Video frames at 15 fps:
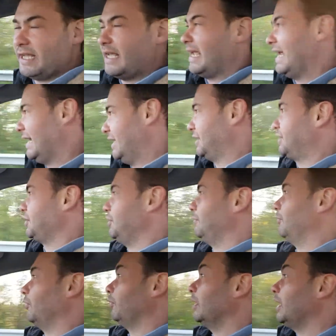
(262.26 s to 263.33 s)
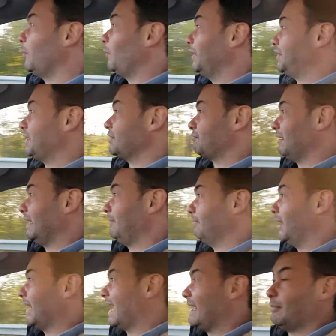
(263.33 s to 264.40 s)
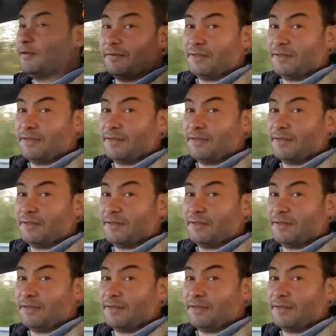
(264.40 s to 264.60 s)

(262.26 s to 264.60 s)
in a Subaru, which is really my aim of the